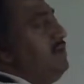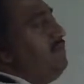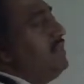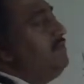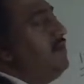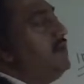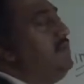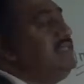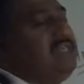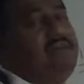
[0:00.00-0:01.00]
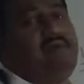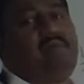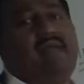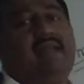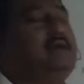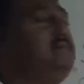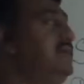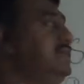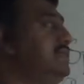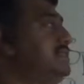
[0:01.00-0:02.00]
for the formation of a male
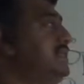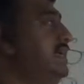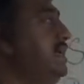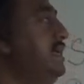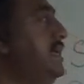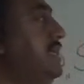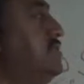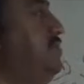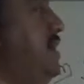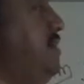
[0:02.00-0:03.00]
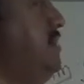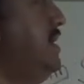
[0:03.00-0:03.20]
gamete. Let's say a sperm